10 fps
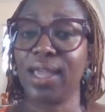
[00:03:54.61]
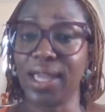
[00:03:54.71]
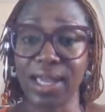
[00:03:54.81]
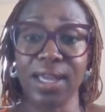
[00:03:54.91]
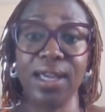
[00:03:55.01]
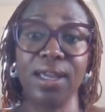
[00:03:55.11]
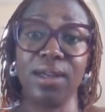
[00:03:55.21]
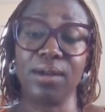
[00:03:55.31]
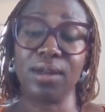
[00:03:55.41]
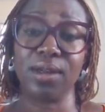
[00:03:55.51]

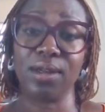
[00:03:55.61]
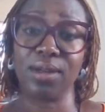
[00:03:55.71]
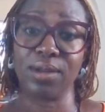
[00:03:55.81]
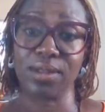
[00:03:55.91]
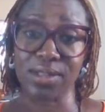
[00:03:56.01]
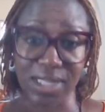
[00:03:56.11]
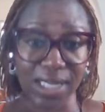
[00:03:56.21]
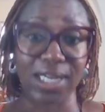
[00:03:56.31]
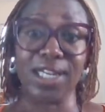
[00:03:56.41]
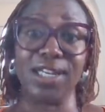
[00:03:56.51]
he
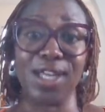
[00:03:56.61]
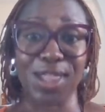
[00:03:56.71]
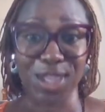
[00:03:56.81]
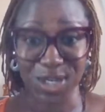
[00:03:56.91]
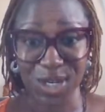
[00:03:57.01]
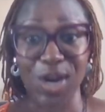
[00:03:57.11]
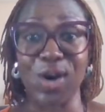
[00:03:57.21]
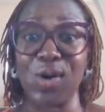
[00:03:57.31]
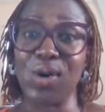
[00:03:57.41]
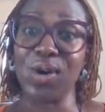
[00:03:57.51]
did the
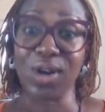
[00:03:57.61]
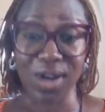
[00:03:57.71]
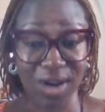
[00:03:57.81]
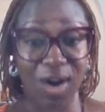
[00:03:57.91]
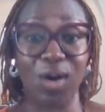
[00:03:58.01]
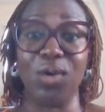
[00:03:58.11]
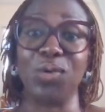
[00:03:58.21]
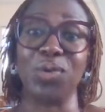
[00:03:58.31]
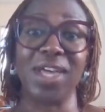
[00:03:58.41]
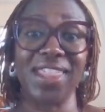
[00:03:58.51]

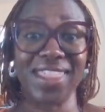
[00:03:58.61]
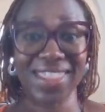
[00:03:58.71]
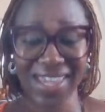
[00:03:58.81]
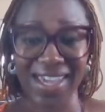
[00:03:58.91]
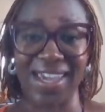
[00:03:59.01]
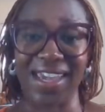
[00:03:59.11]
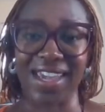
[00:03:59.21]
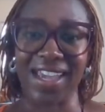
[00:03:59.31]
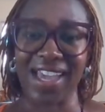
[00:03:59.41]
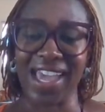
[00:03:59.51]
doggone
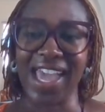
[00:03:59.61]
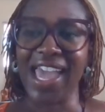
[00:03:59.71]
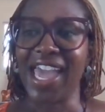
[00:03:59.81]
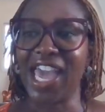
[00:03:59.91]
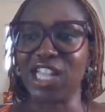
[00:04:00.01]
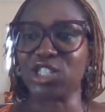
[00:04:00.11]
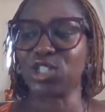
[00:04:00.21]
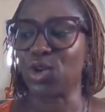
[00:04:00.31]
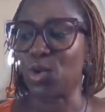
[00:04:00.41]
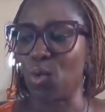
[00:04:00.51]
thing. And
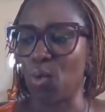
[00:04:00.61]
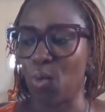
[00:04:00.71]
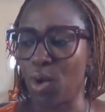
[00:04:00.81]
so